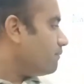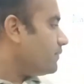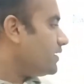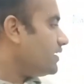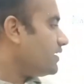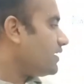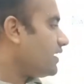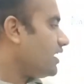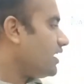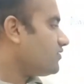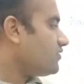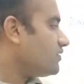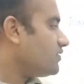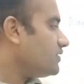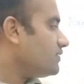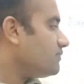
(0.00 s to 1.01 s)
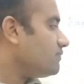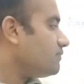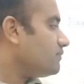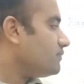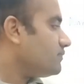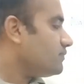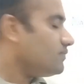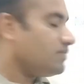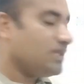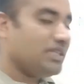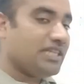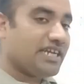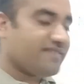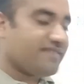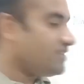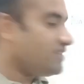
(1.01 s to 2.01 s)
they have the
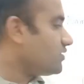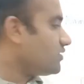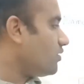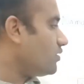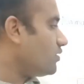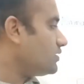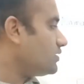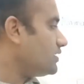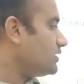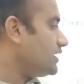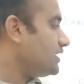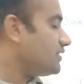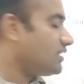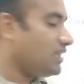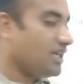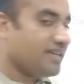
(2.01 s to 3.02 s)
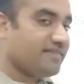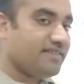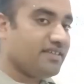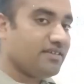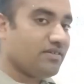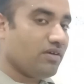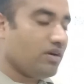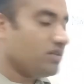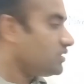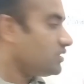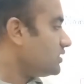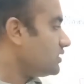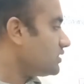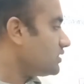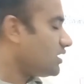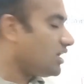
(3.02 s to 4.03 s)
lexicon, in the lexicon,
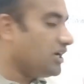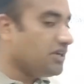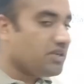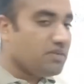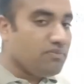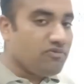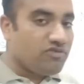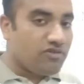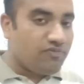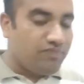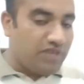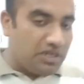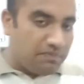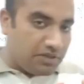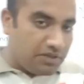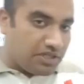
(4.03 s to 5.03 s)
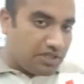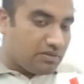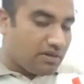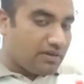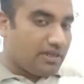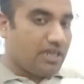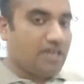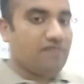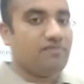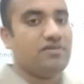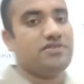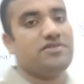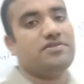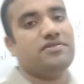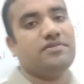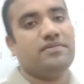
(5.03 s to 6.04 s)
the items of that particular
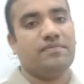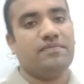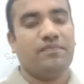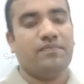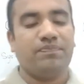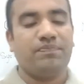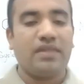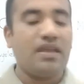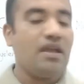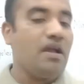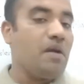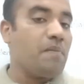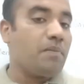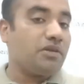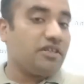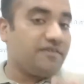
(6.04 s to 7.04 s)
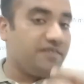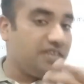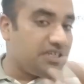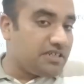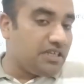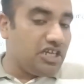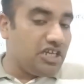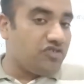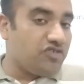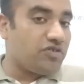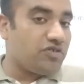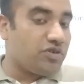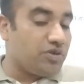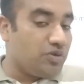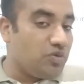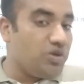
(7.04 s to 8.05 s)
language. What the speaker is
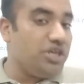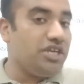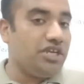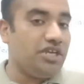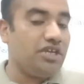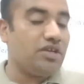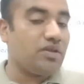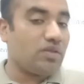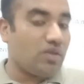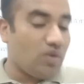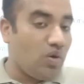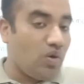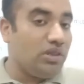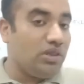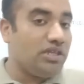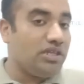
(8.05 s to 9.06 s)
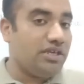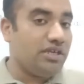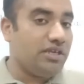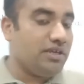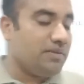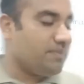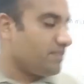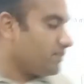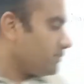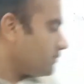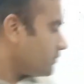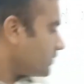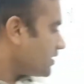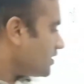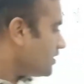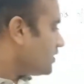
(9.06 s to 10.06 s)
doing only
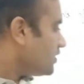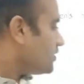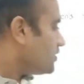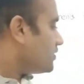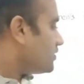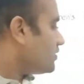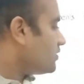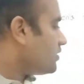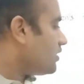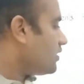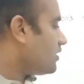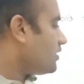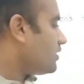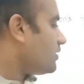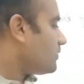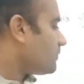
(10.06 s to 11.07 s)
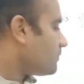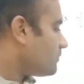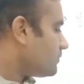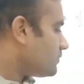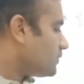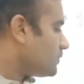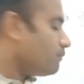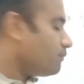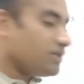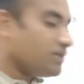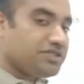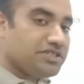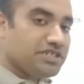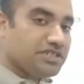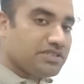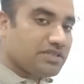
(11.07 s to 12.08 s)
the
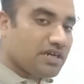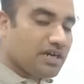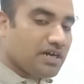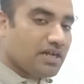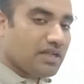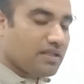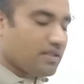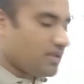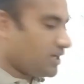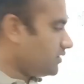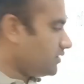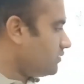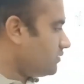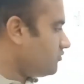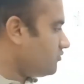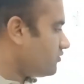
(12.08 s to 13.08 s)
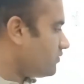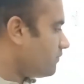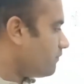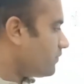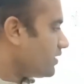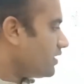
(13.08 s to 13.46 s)
merging the items